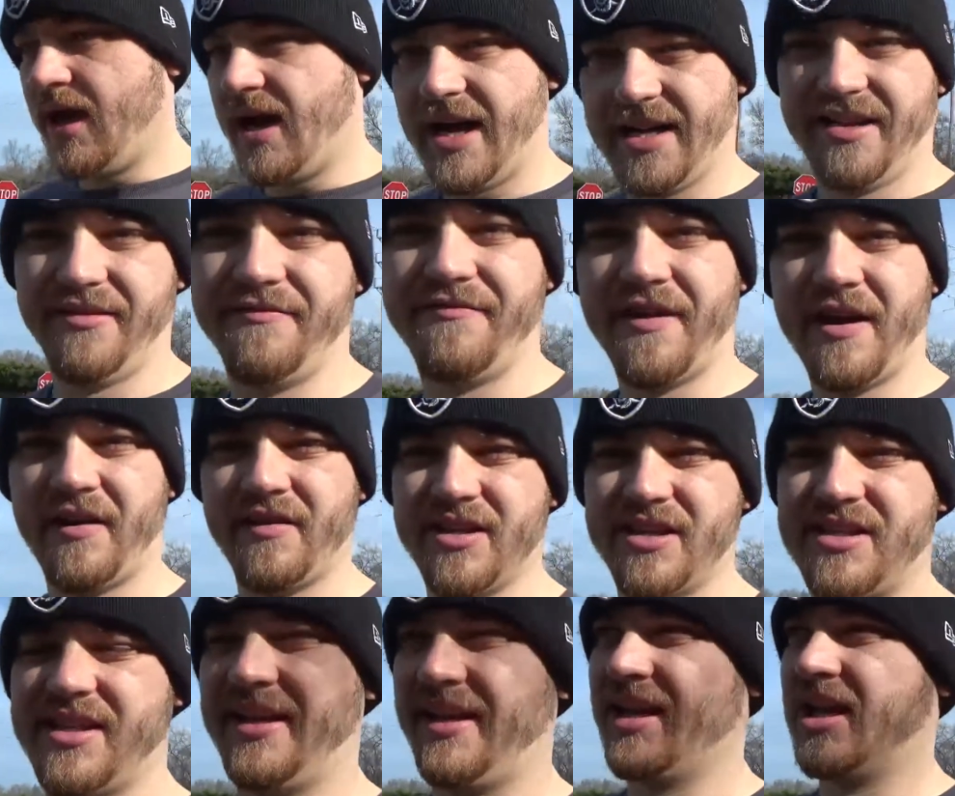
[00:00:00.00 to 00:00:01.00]
I didn't fire
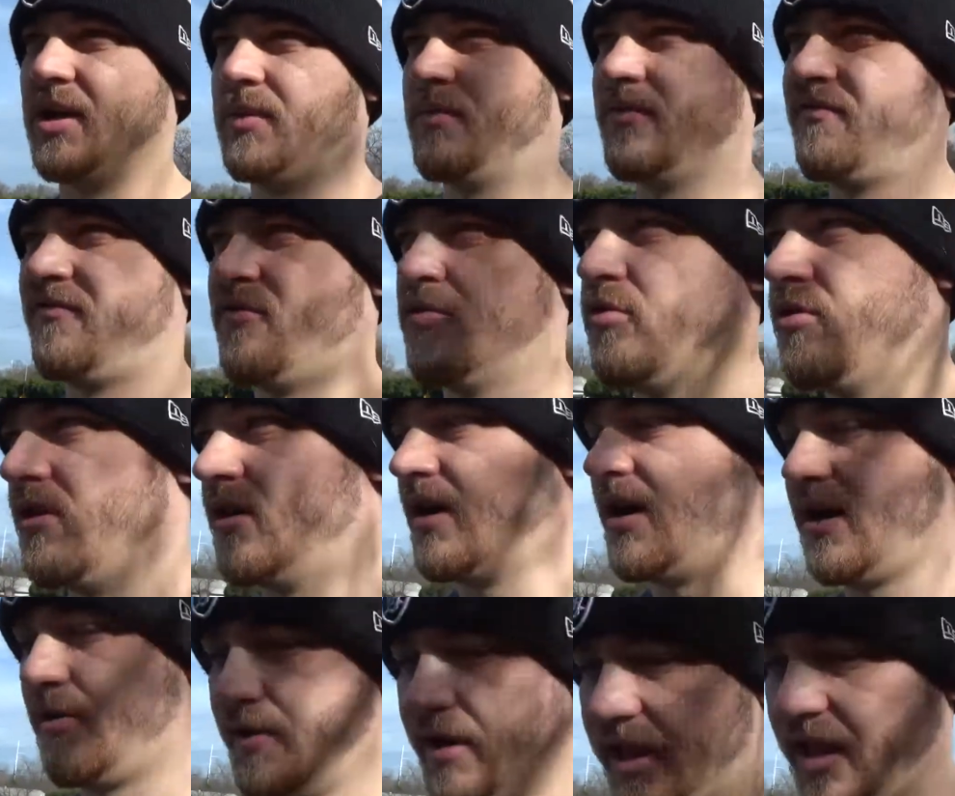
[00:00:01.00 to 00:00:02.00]
this thing up
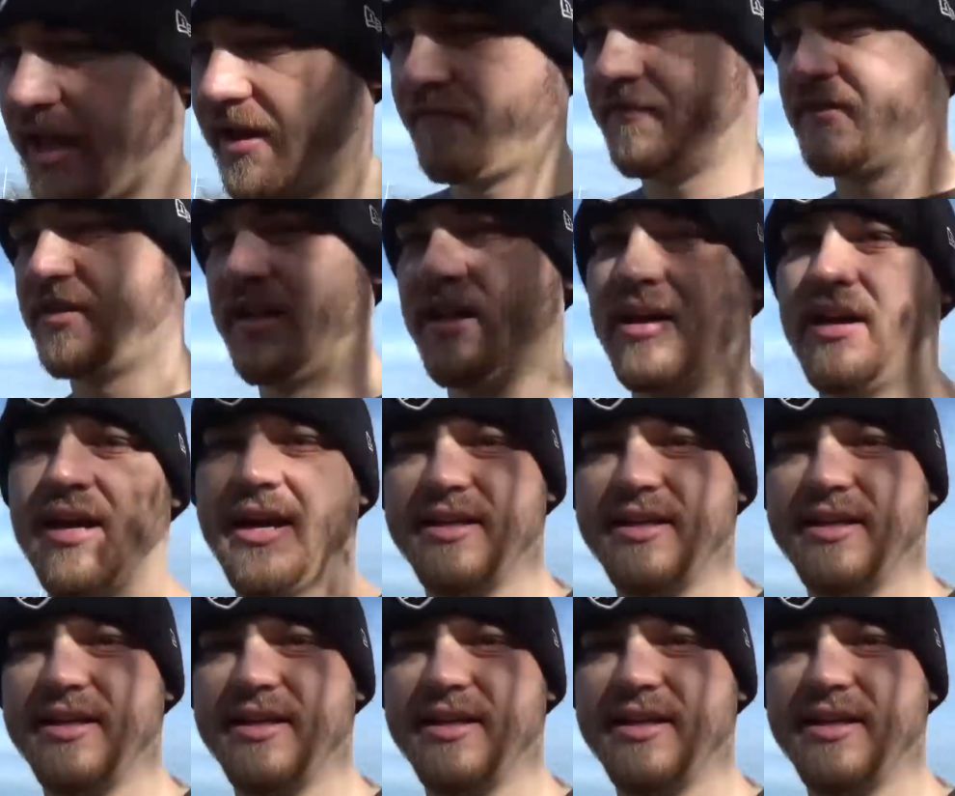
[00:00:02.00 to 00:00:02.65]
before we left.